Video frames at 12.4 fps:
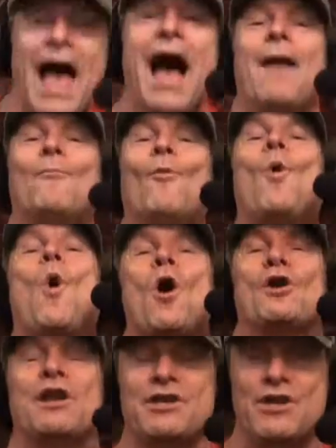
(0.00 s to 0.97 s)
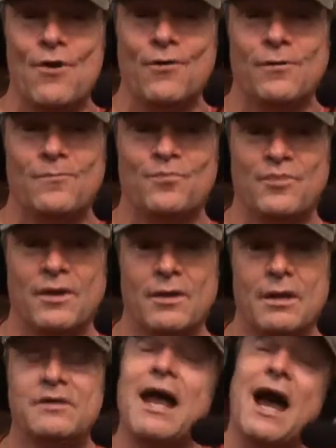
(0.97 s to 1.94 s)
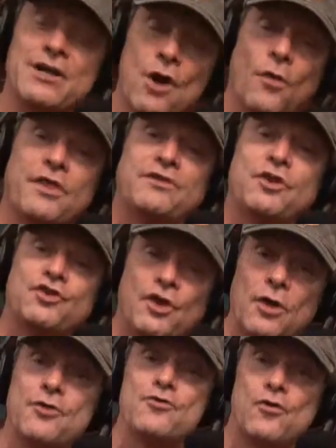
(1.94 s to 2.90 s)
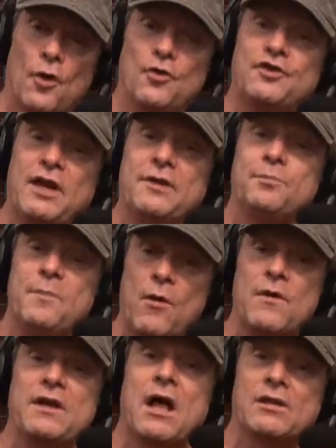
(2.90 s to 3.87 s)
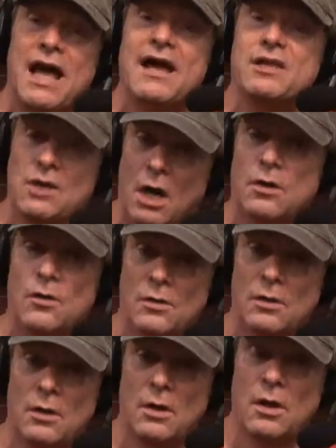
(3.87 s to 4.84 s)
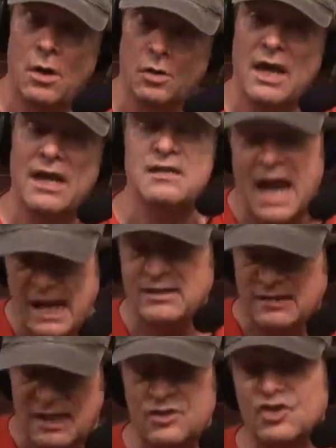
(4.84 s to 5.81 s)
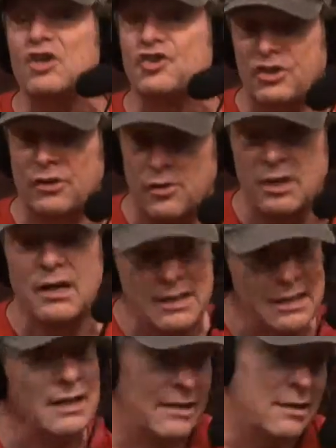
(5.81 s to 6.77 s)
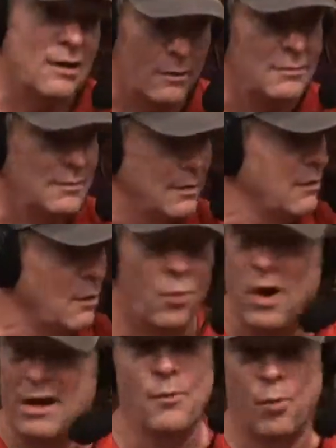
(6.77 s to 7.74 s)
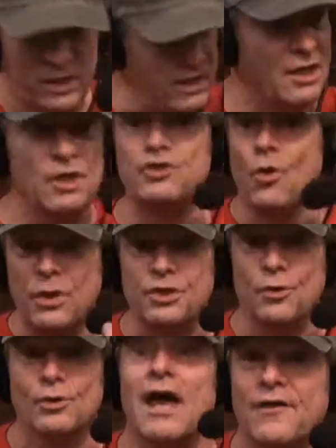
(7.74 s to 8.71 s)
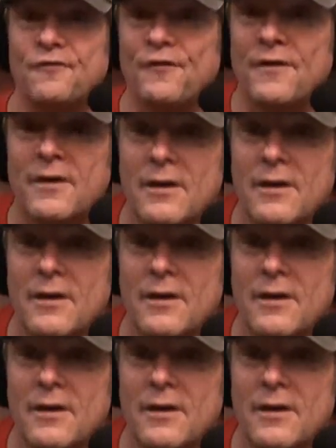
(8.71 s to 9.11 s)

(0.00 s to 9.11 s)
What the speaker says: I'm warning you. Now, I know that the Southern girls get married a lot younger. Okay, 19 is considered, you know, what are you going to do with your life?